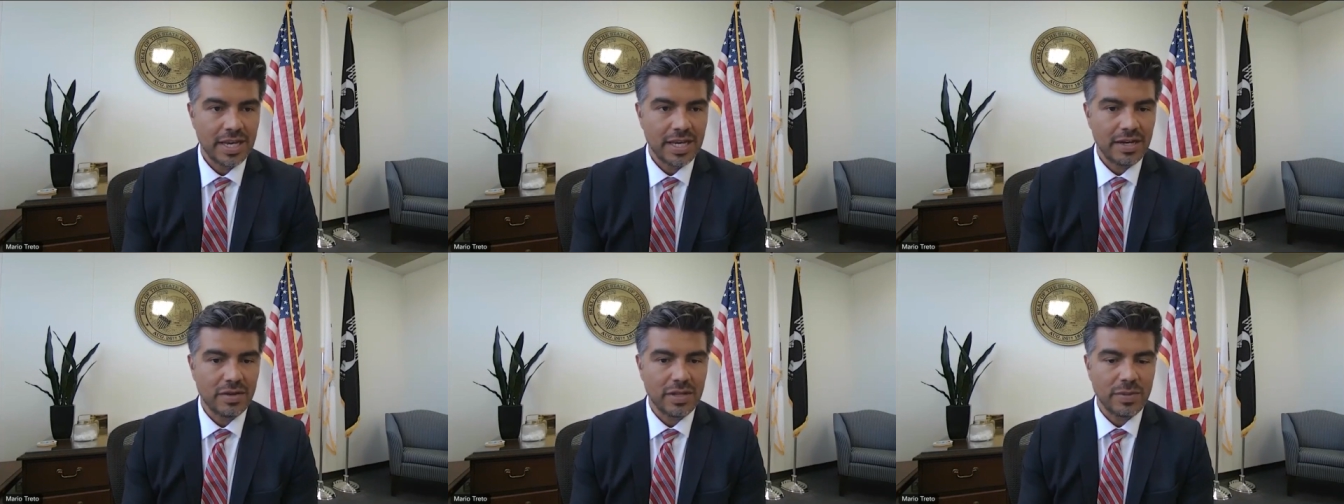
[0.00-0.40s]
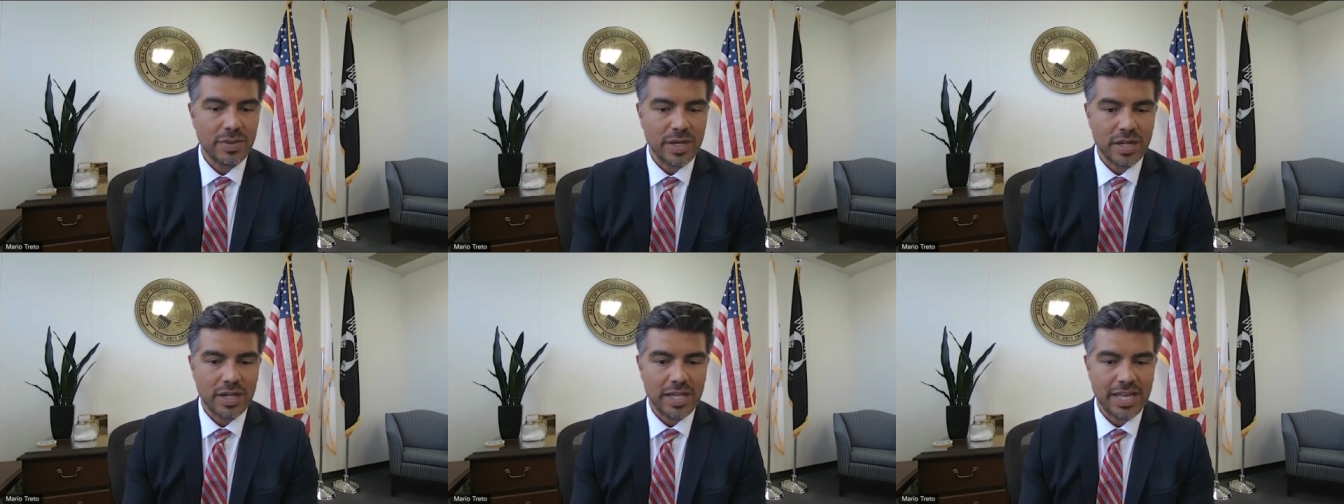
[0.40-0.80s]
I know that
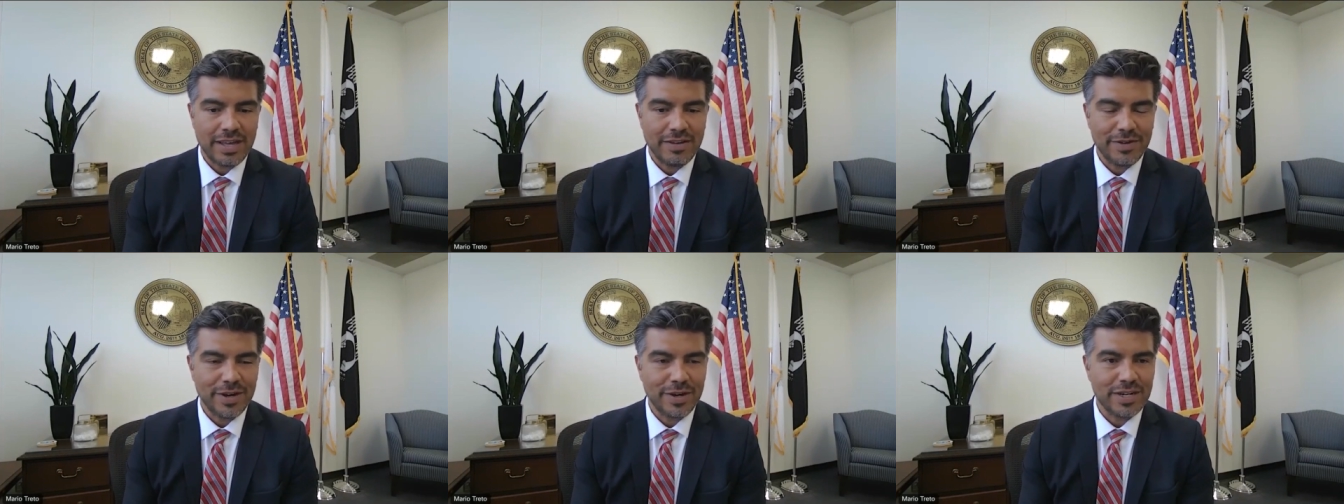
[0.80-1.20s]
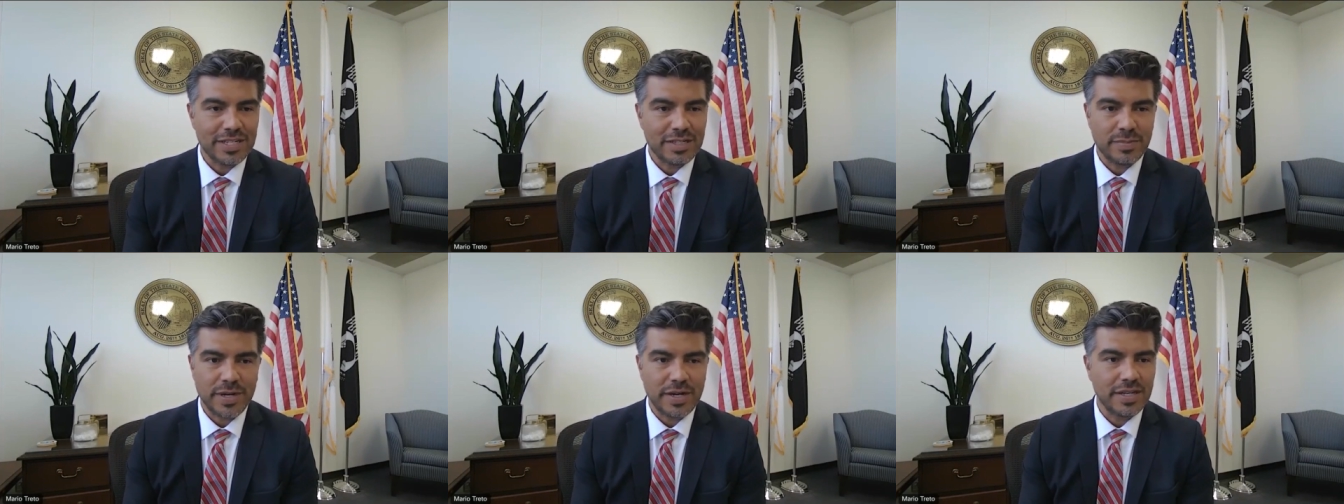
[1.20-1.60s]
we all have our
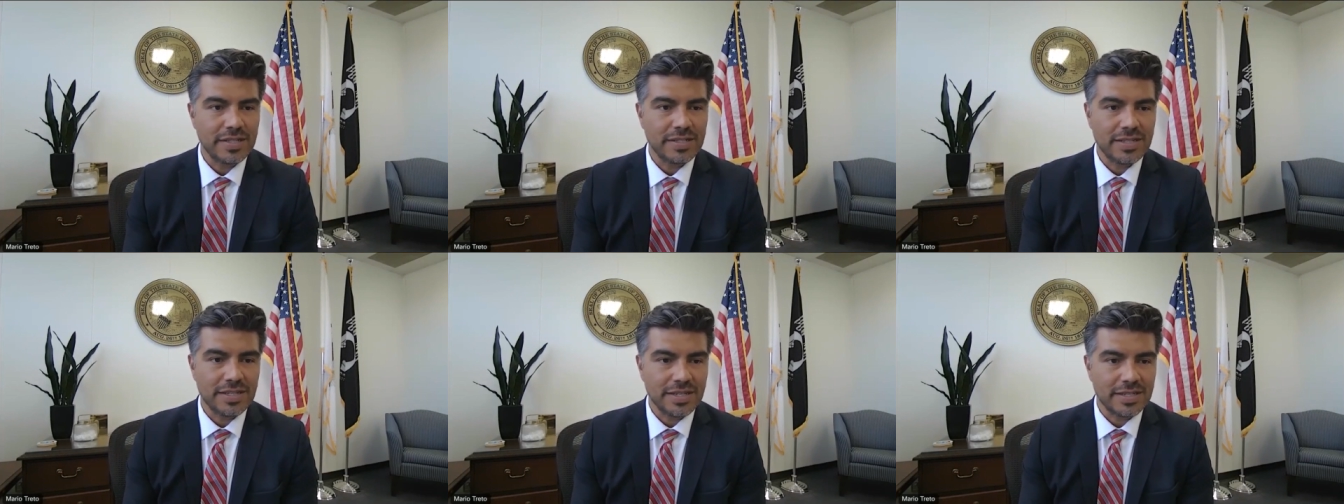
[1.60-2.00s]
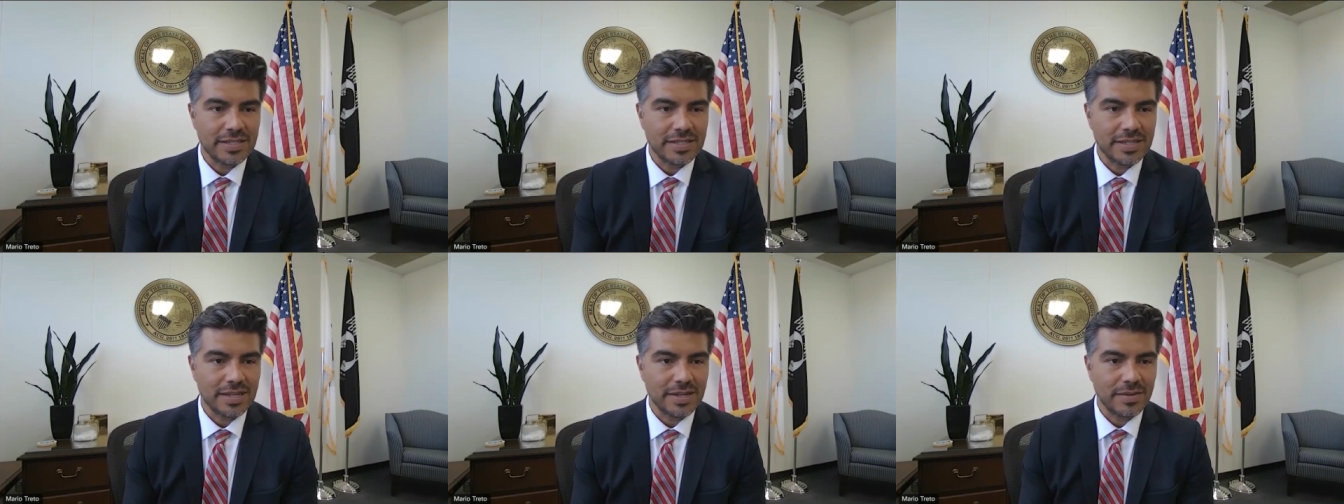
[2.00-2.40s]

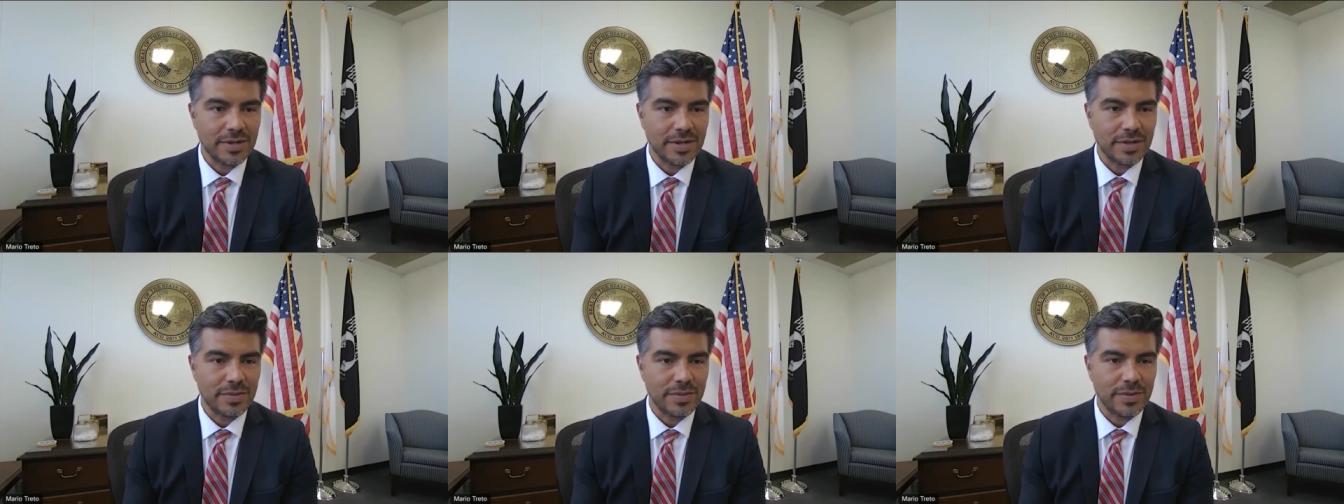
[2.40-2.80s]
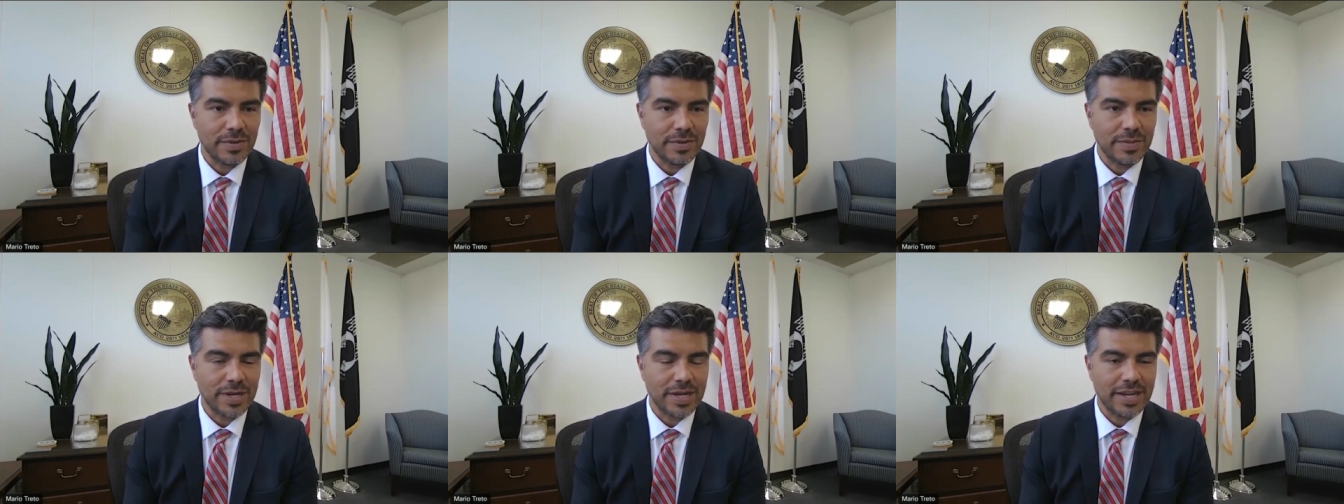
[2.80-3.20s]
experiences where
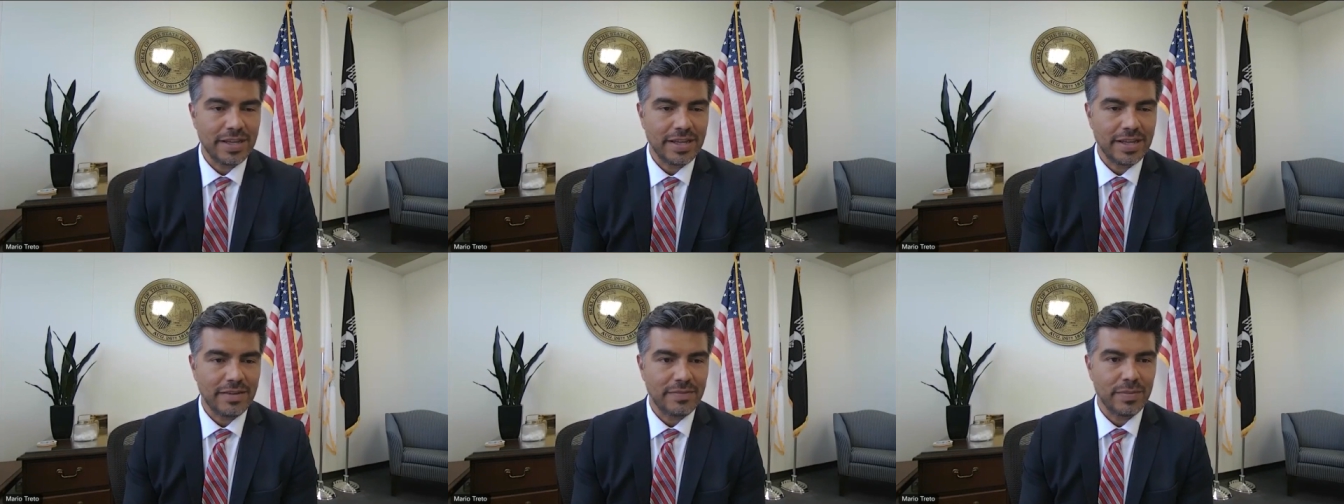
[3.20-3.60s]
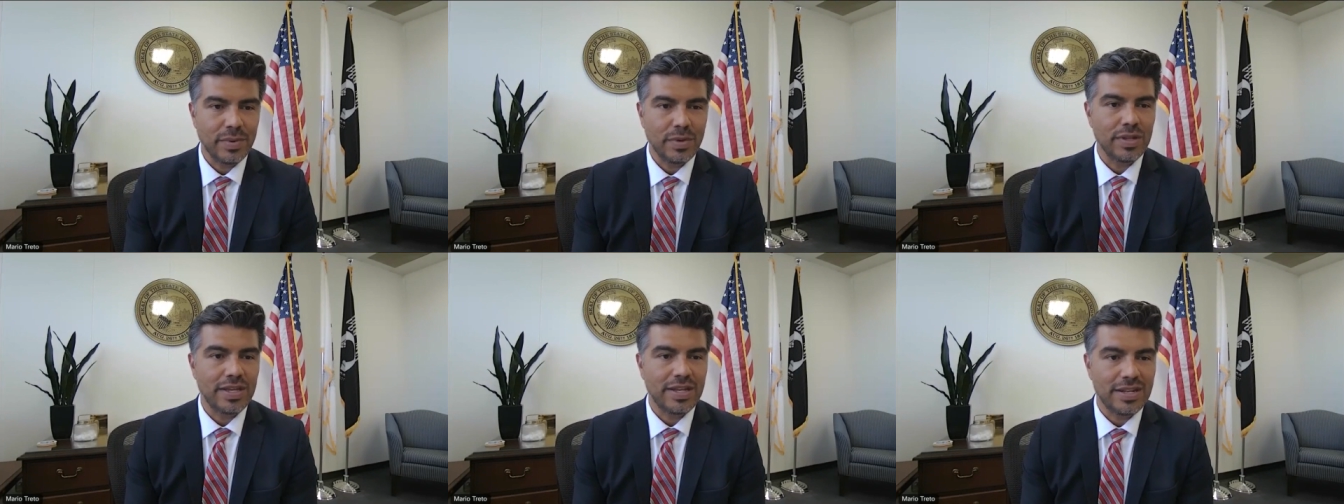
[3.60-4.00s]
you might have been
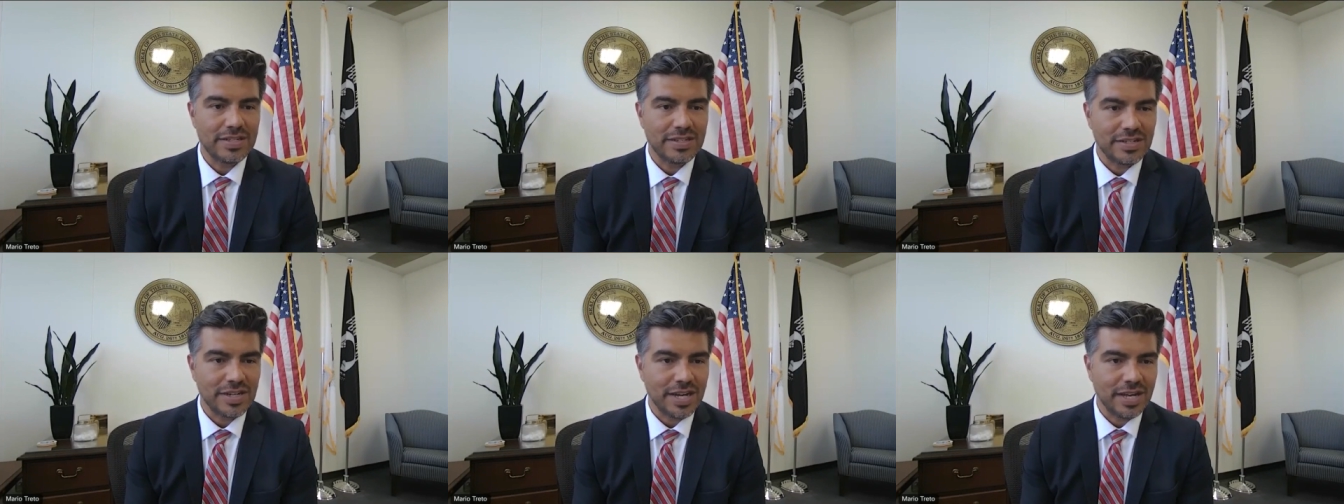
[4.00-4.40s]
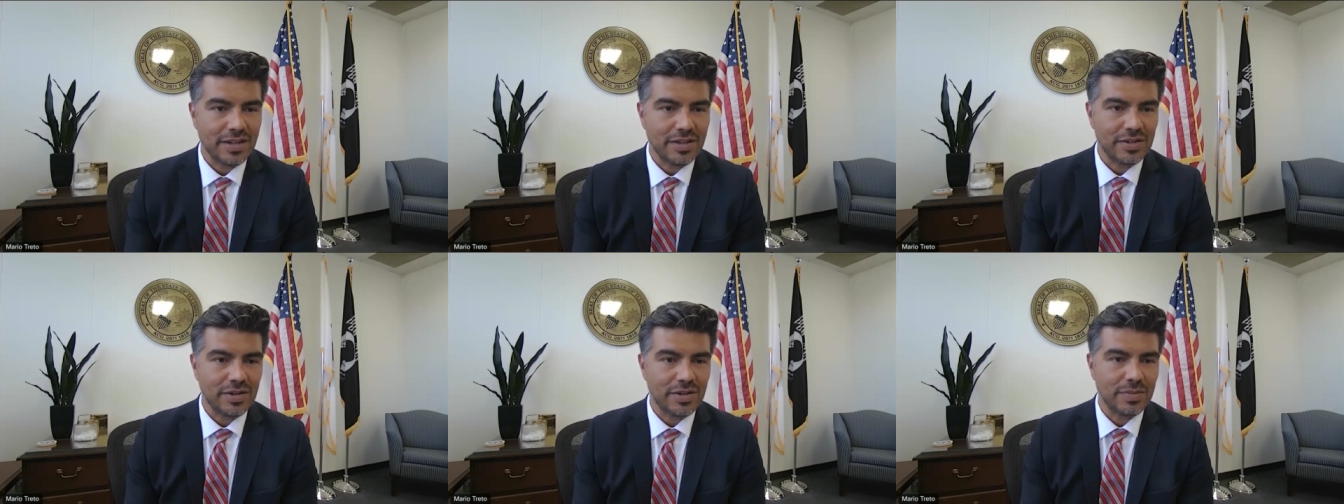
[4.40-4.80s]
bullied as a
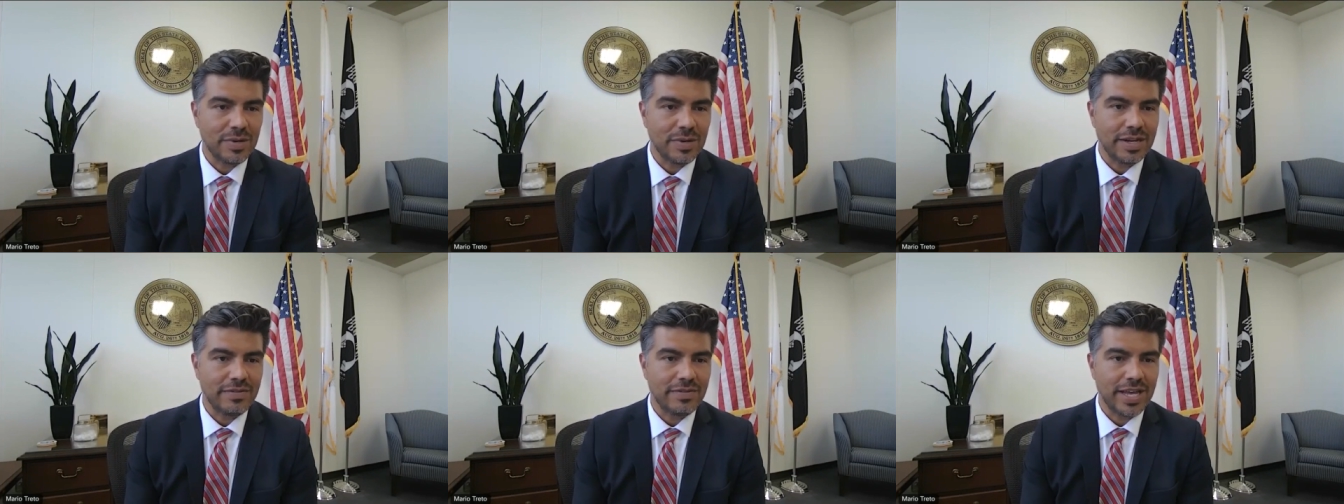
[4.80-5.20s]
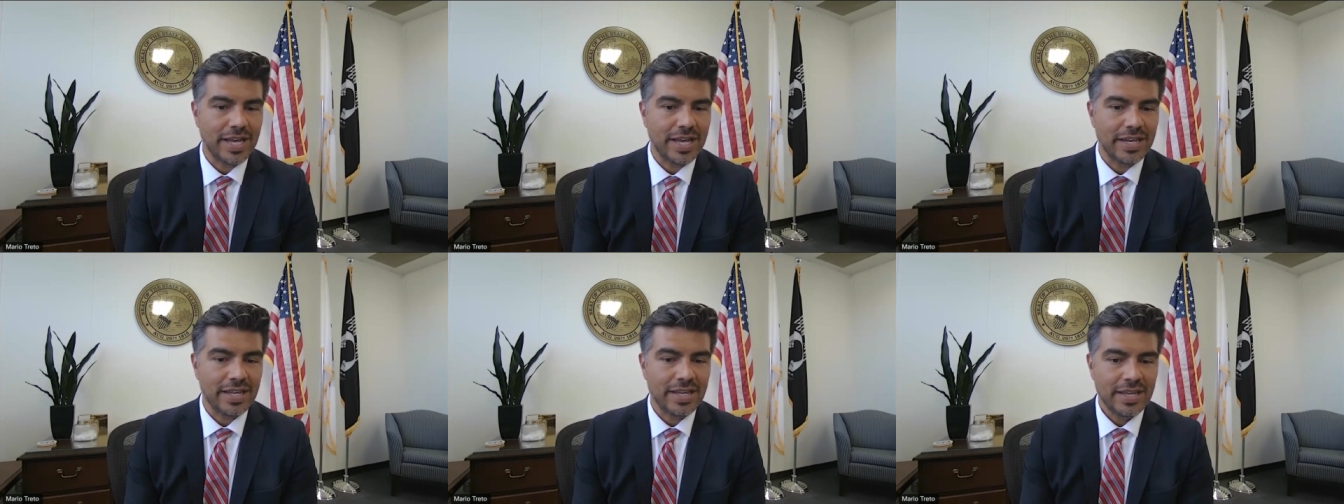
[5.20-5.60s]
child, or you might have
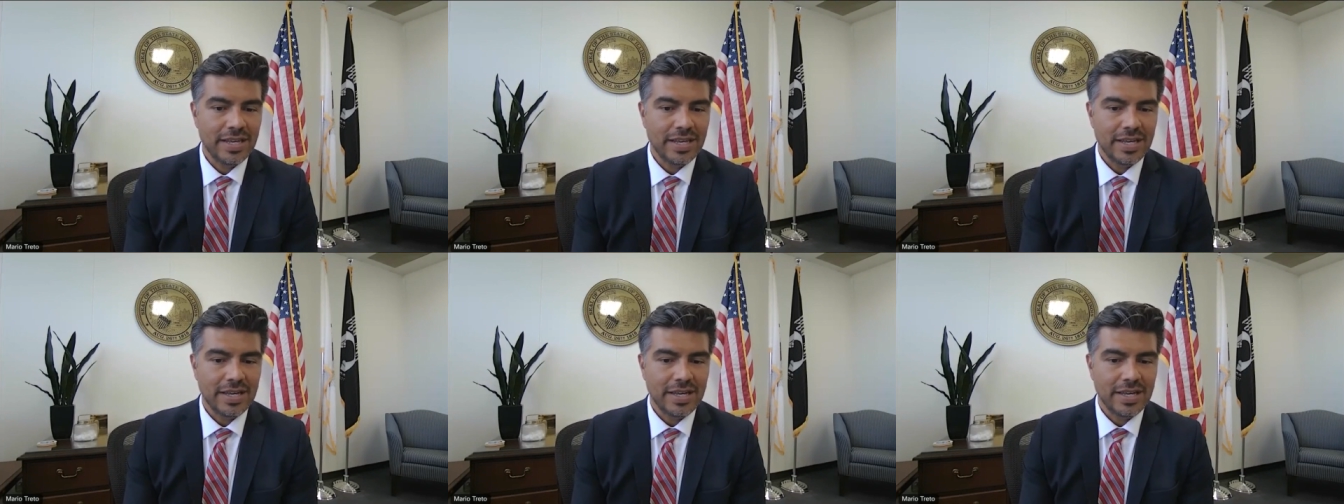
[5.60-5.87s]
had